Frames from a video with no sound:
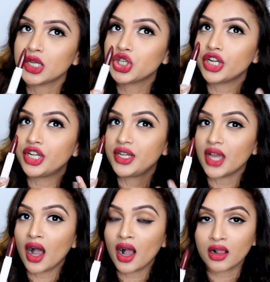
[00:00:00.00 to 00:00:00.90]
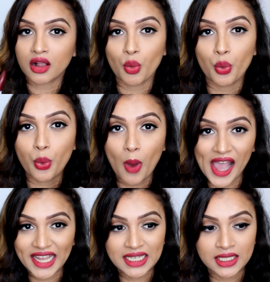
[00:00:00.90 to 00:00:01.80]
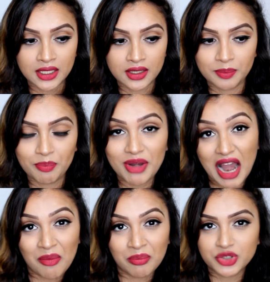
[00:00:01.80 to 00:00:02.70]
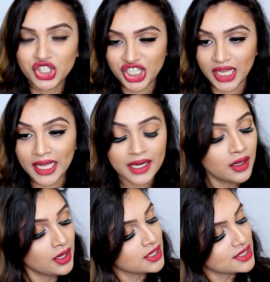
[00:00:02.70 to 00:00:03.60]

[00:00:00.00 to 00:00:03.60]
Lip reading: such a dark wine plum shade.